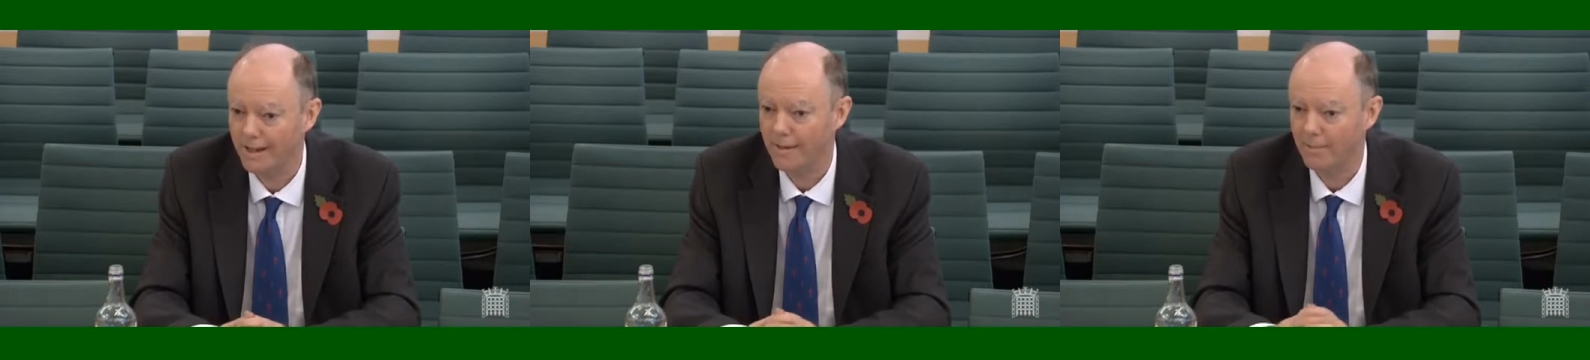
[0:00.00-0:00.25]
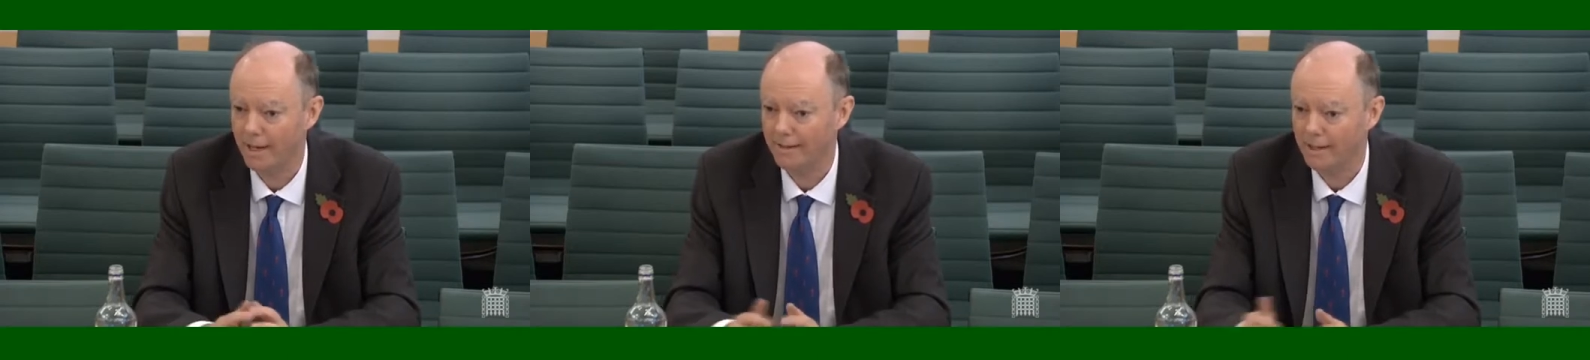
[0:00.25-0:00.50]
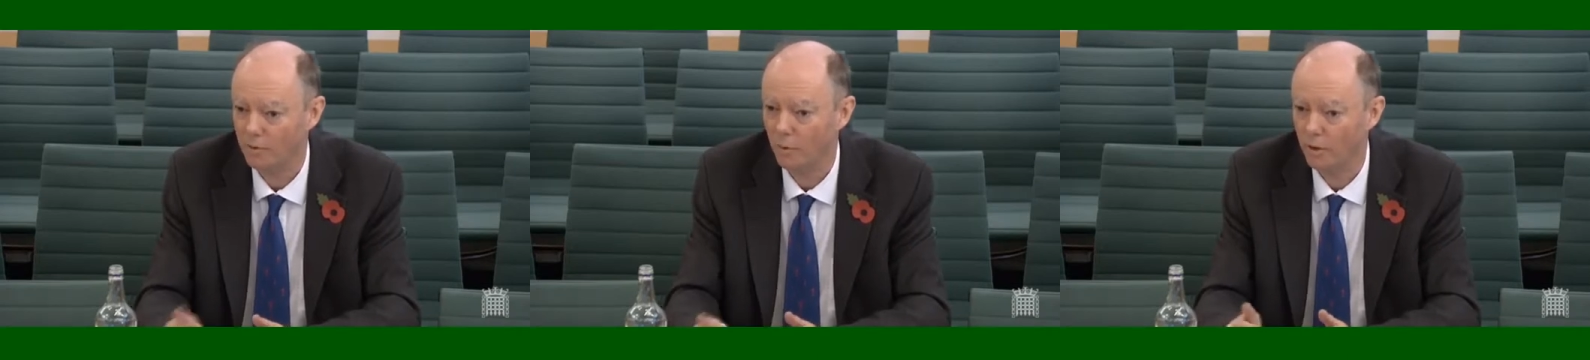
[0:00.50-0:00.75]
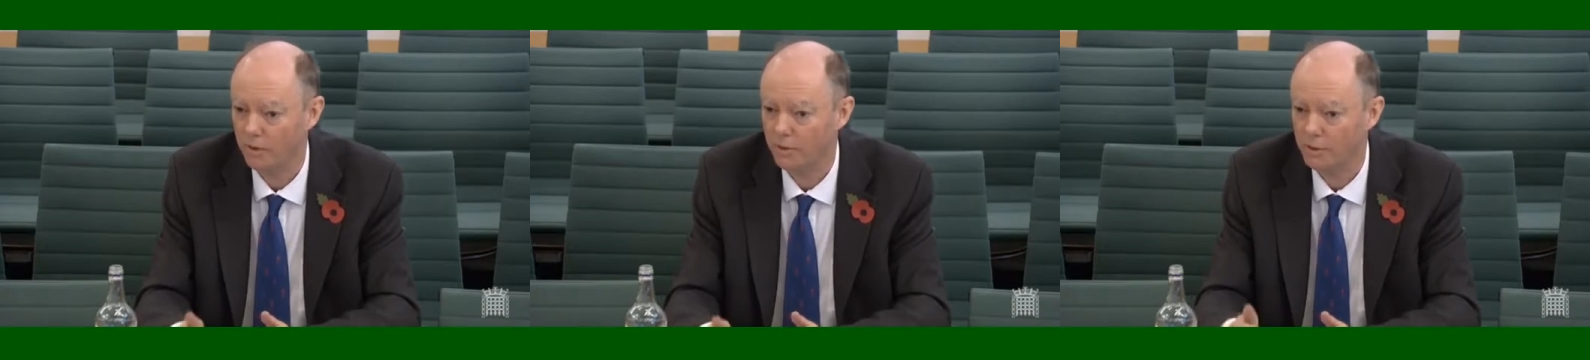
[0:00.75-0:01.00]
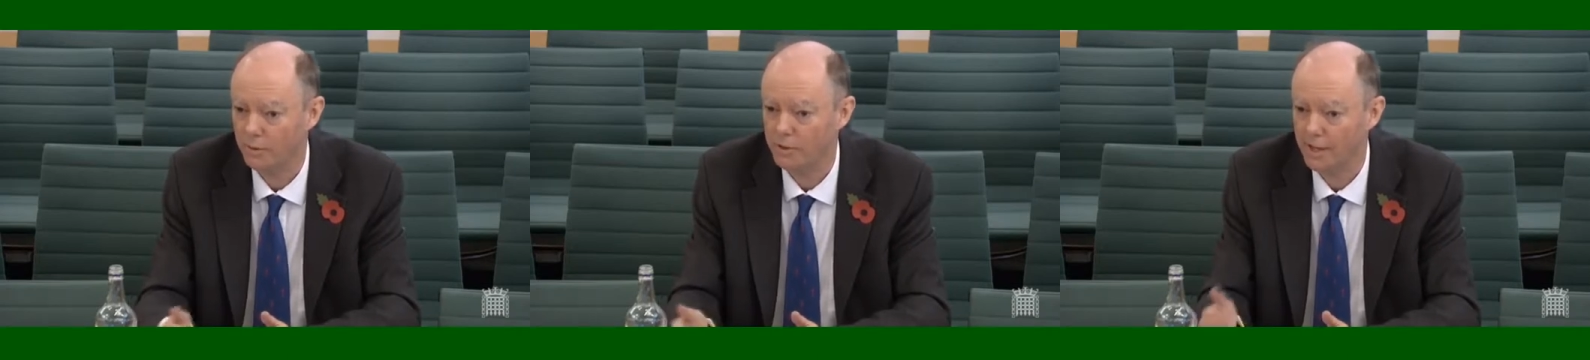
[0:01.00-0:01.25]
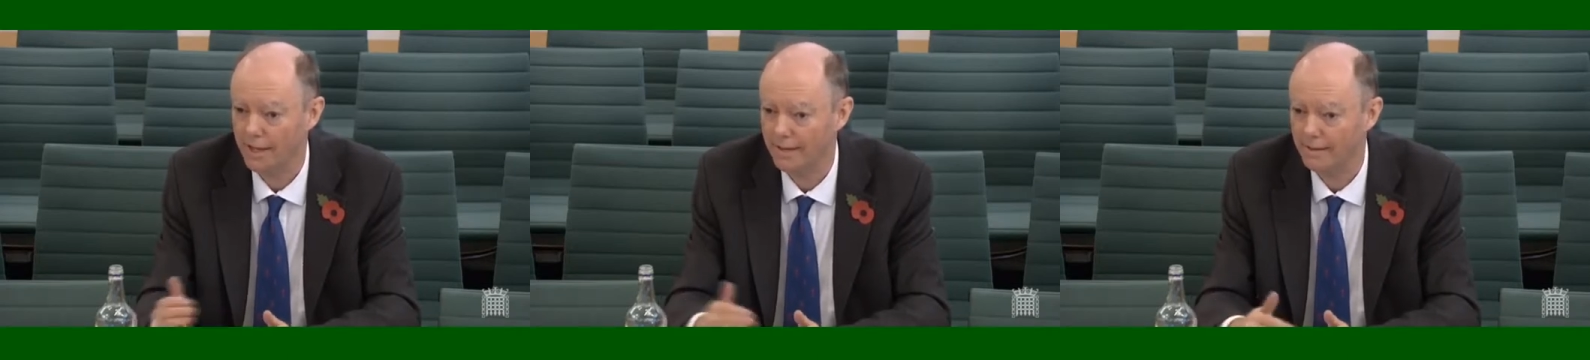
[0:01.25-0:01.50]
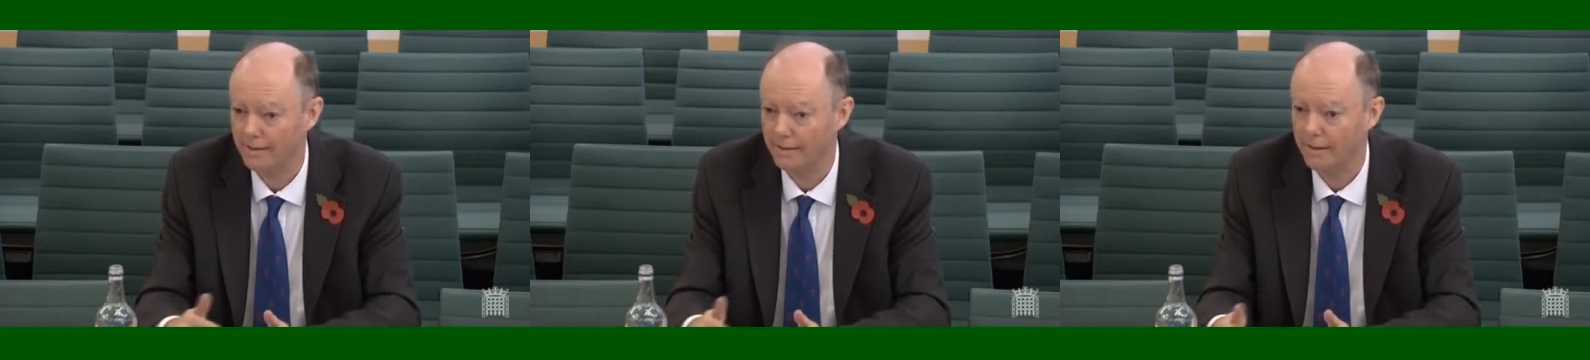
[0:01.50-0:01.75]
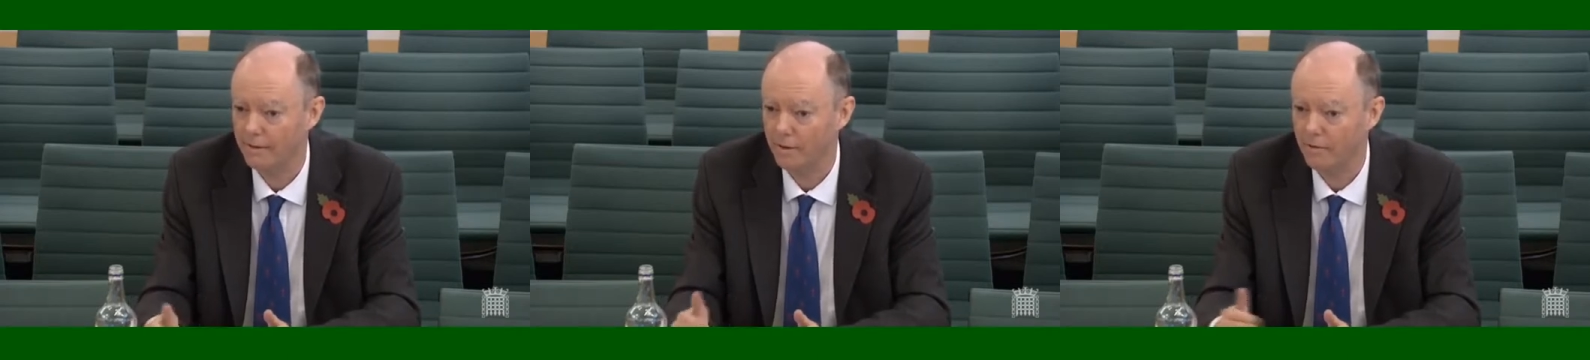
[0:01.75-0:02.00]
But I think all of us would say
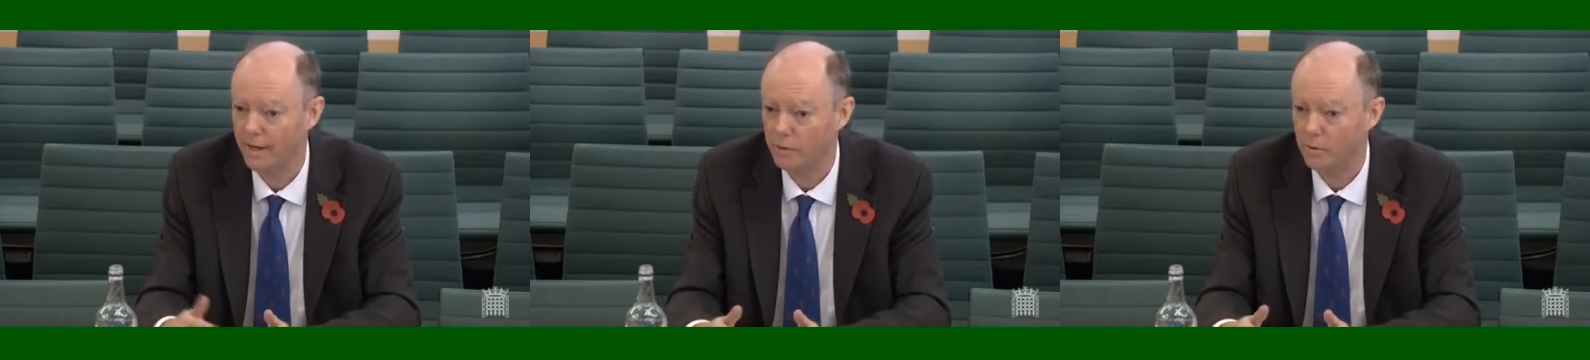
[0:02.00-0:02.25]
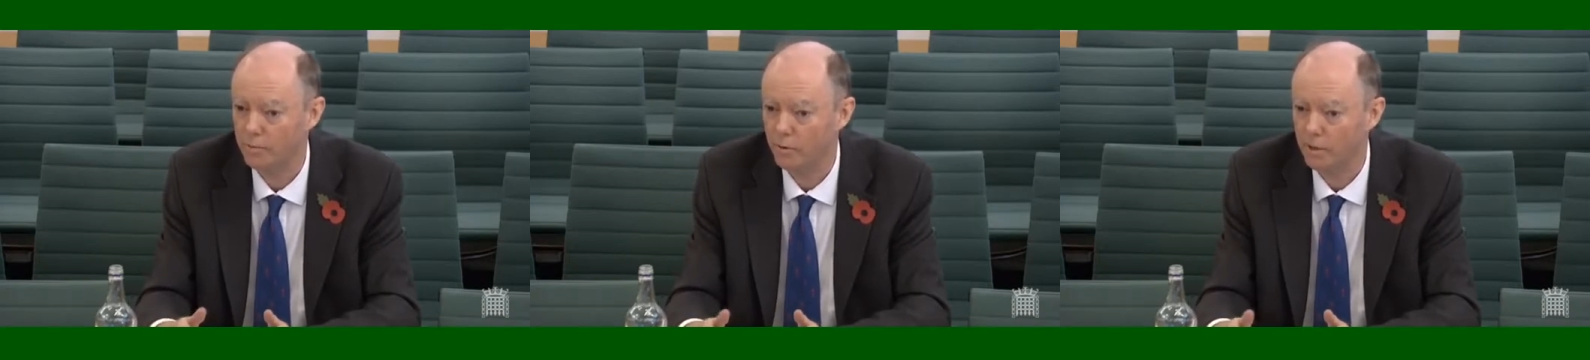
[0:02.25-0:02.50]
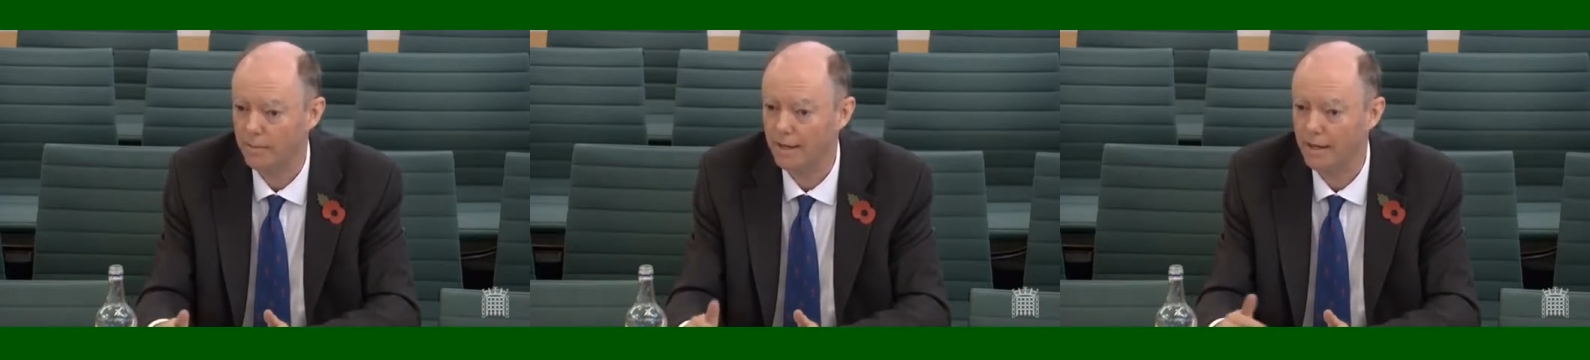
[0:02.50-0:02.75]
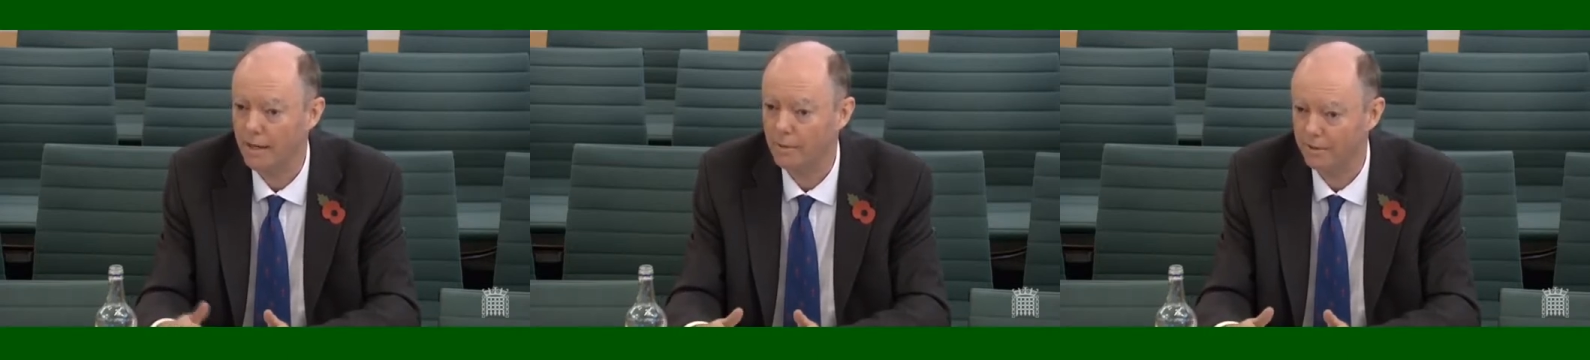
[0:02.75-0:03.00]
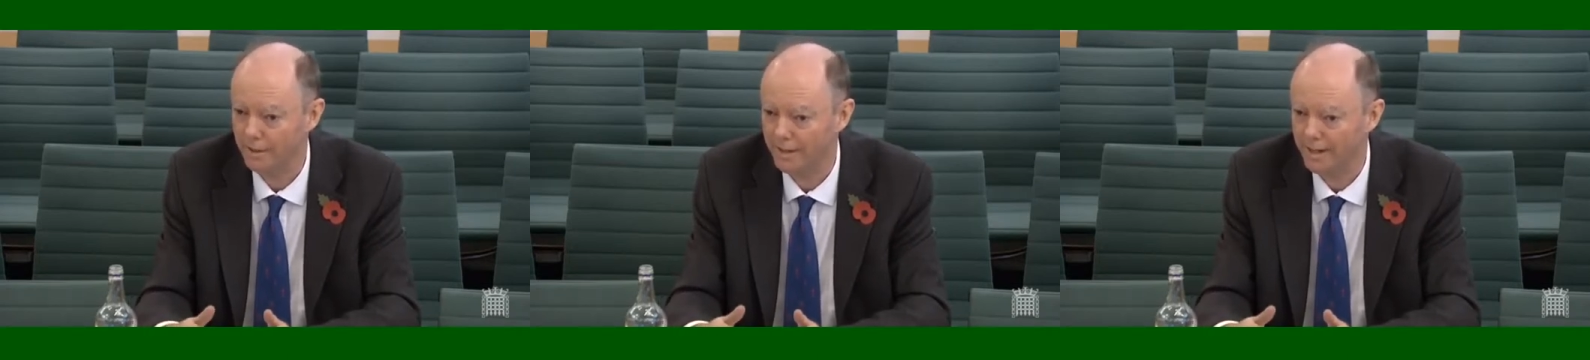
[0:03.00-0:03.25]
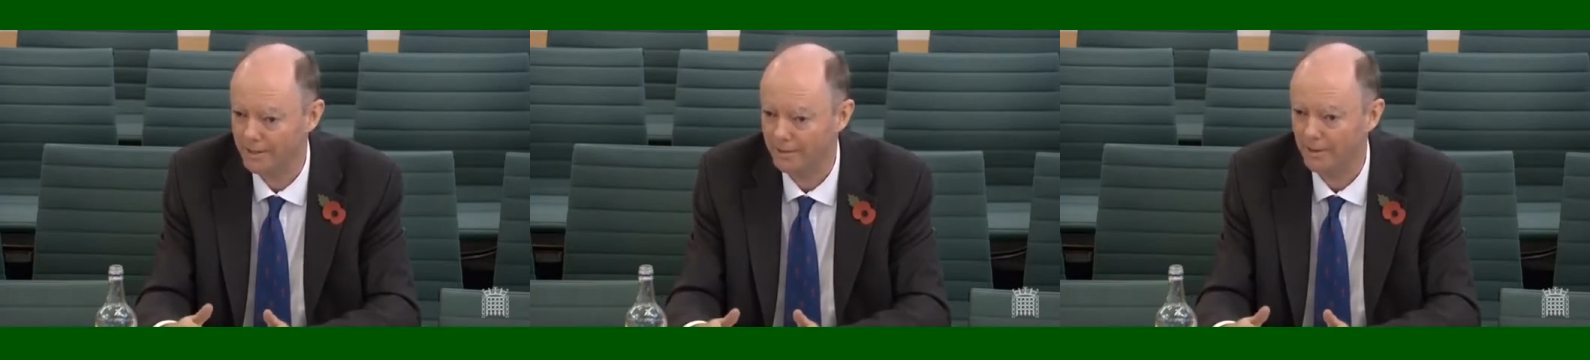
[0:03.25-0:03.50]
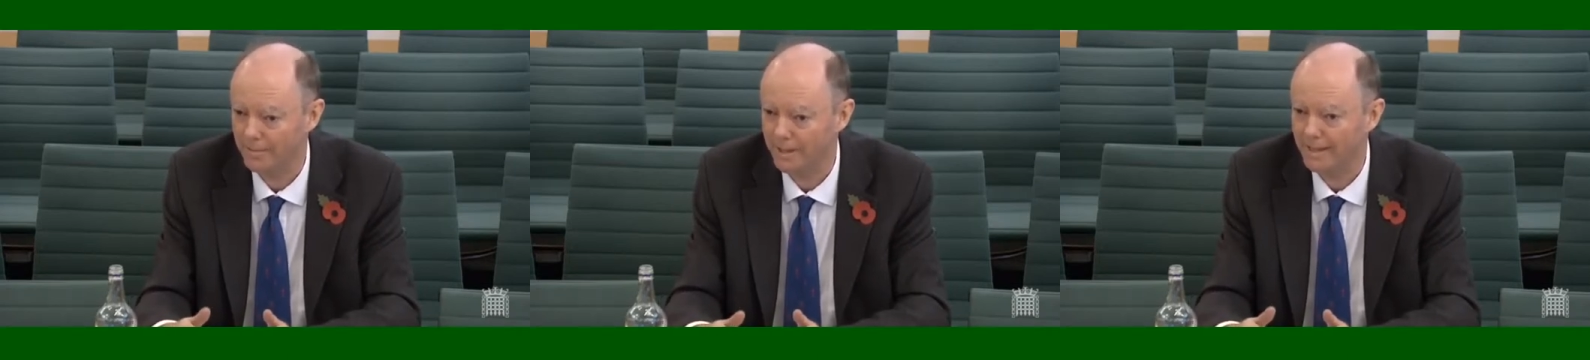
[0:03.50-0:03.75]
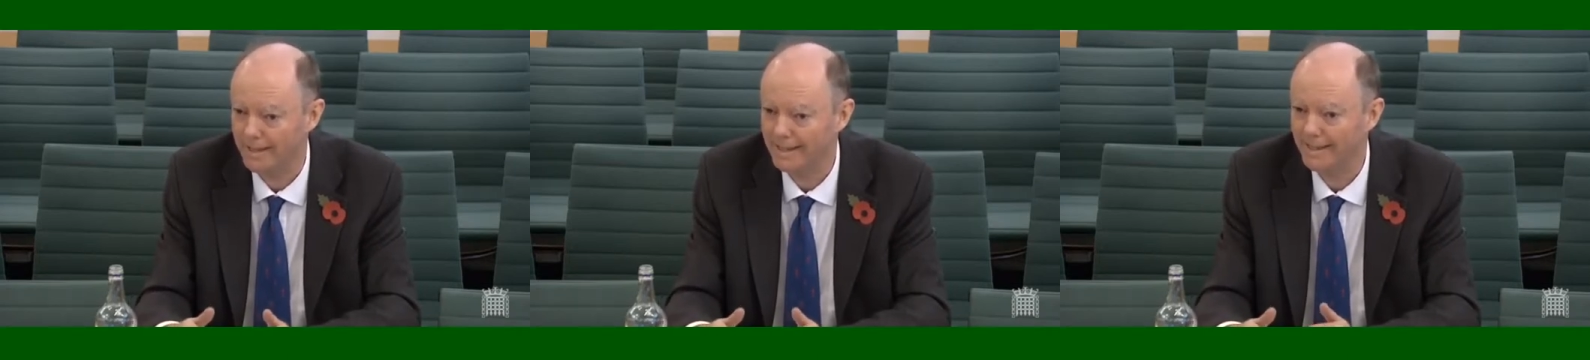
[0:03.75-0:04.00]
that the rates would probably be lower than that top
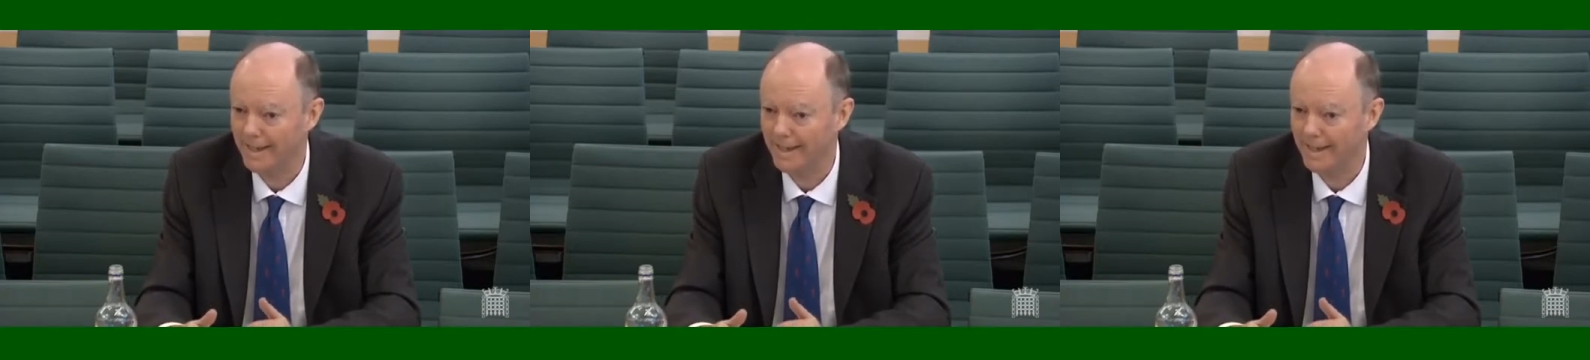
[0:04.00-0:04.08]
peak.